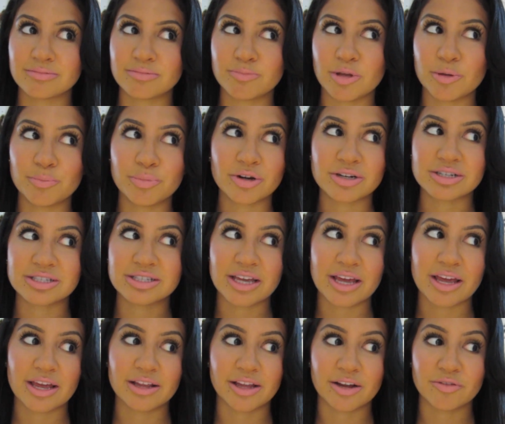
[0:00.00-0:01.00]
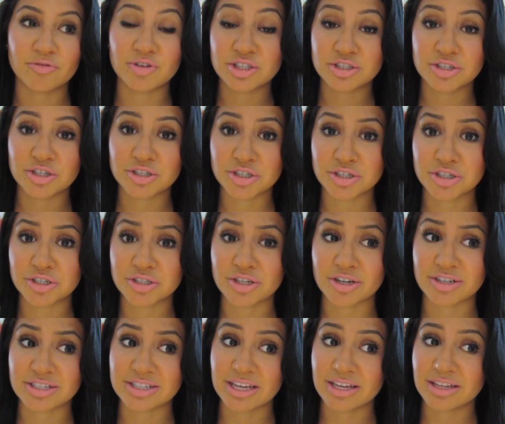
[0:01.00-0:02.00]
people are saying, like researchers
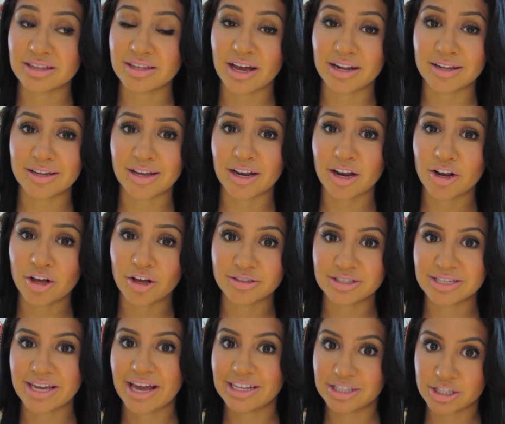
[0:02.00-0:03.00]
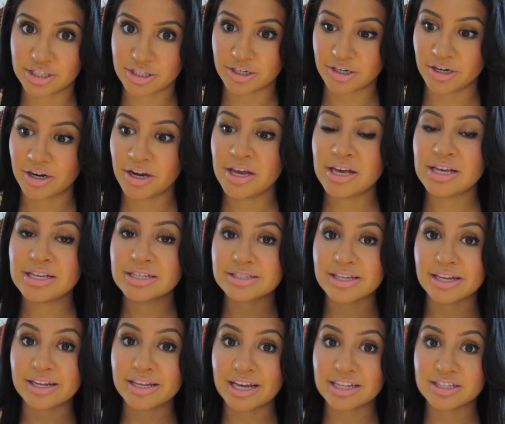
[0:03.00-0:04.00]
are saying that that can cause cancer,
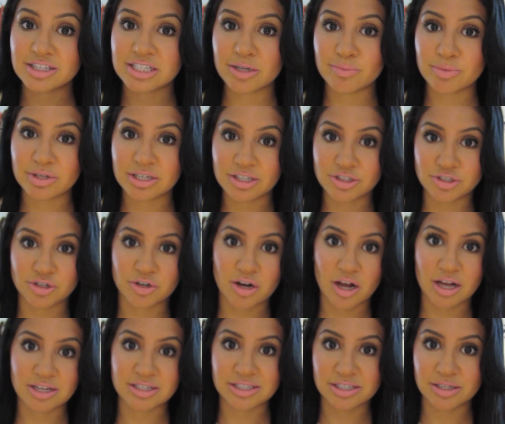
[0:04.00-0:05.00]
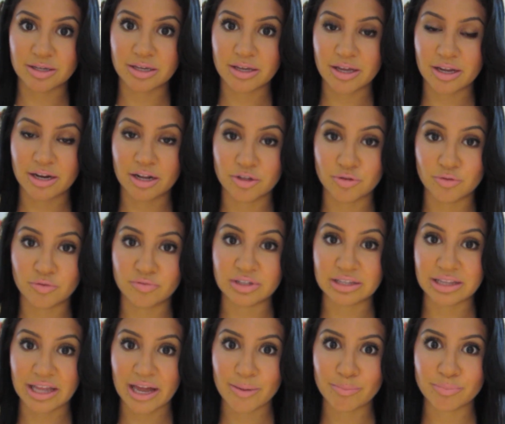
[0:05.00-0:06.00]
skin cancer because you're constantly in a
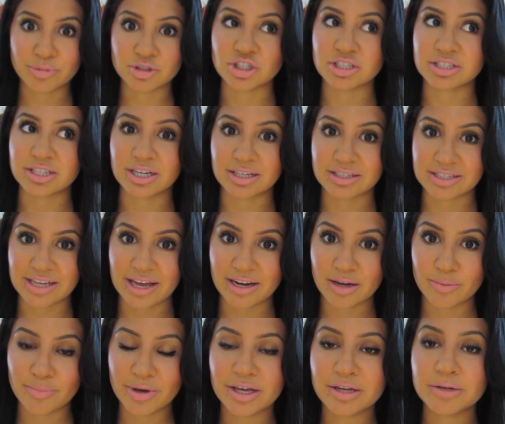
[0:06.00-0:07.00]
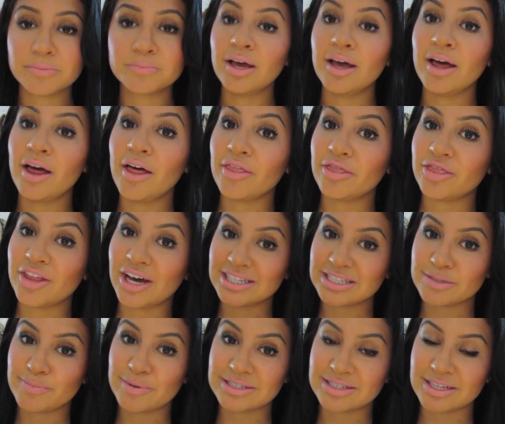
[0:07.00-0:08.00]
UV lamp just like a tanning bed.
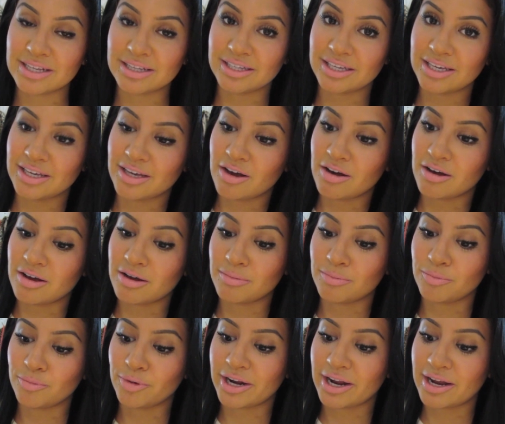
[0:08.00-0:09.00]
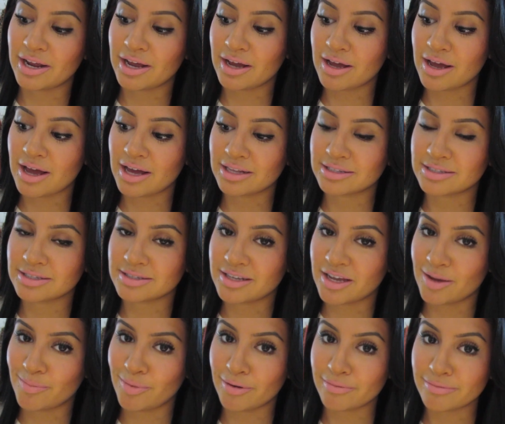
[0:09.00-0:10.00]
That's basically um, what I had to say
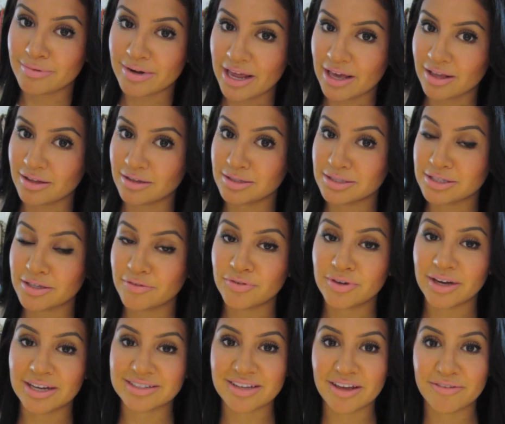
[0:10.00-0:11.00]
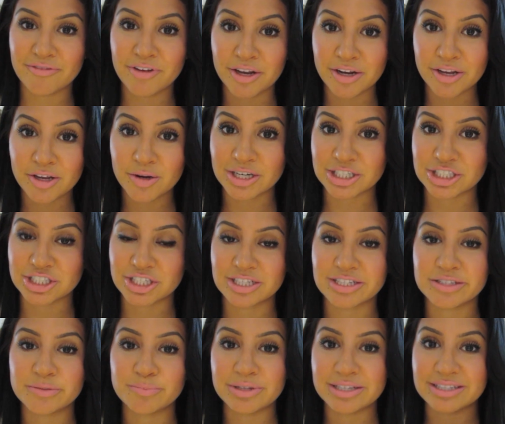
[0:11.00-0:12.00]
about nails. If you guys have any
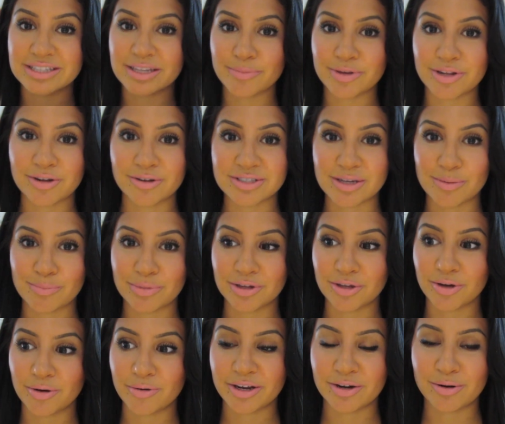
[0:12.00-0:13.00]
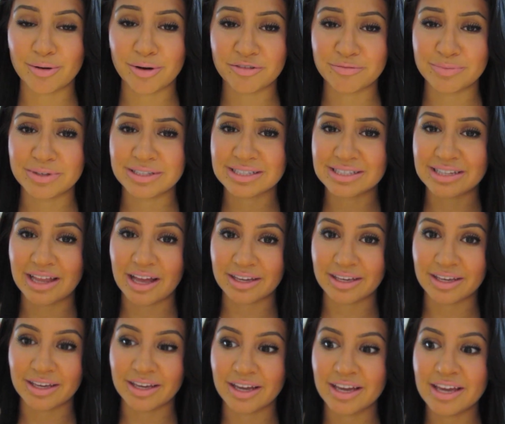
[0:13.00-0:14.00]
questions, please let me know down below. I know I've been
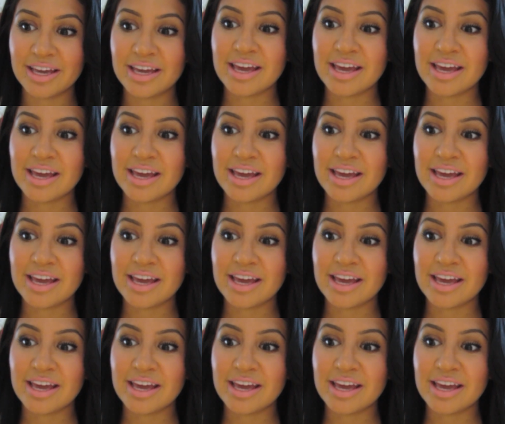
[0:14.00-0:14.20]
slacking.